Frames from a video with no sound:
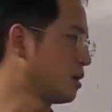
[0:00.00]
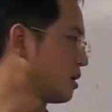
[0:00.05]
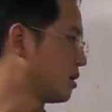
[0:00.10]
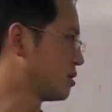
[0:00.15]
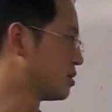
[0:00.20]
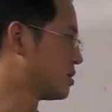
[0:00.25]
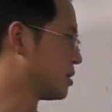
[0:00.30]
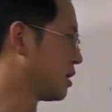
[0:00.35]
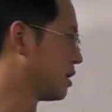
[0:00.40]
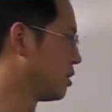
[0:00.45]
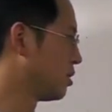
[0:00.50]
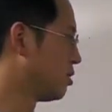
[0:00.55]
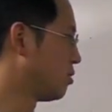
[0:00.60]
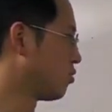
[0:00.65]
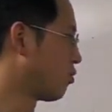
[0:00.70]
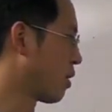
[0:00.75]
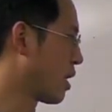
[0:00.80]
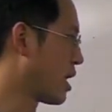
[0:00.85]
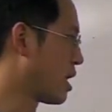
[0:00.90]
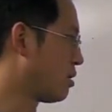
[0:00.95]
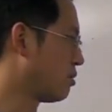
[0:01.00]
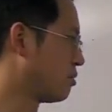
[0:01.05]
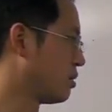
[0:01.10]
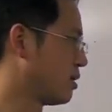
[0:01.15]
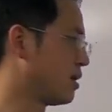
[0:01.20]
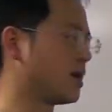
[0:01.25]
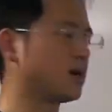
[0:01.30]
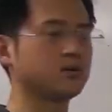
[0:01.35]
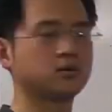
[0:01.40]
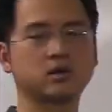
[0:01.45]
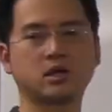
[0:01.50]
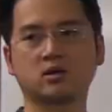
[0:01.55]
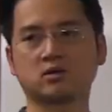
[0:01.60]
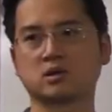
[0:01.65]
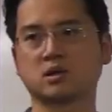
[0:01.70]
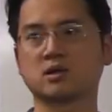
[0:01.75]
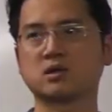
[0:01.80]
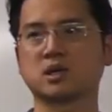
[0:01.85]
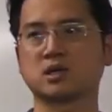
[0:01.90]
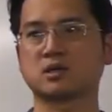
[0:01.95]
signal, round, and that'll
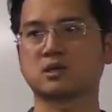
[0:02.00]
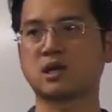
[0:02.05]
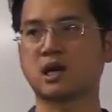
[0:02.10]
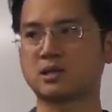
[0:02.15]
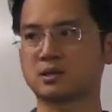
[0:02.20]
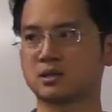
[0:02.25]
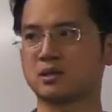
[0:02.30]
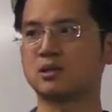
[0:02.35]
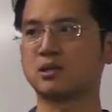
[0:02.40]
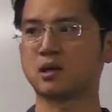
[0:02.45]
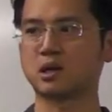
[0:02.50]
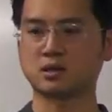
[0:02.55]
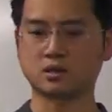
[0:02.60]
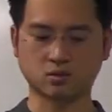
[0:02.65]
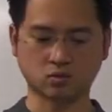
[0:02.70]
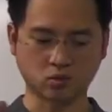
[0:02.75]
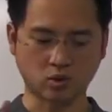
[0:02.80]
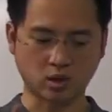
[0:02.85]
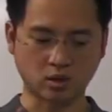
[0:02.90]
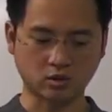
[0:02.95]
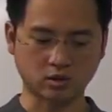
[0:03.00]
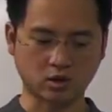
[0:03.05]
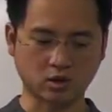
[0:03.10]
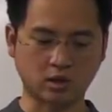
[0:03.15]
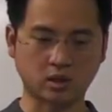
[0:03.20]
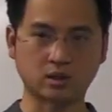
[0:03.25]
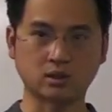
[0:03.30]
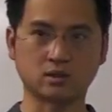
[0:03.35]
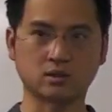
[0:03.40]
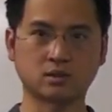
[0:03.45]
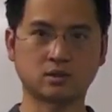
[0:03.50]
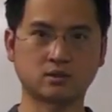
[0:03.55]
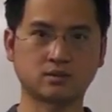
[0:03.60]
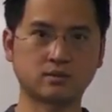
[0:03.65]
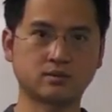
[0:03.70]
suggest that's where your target is.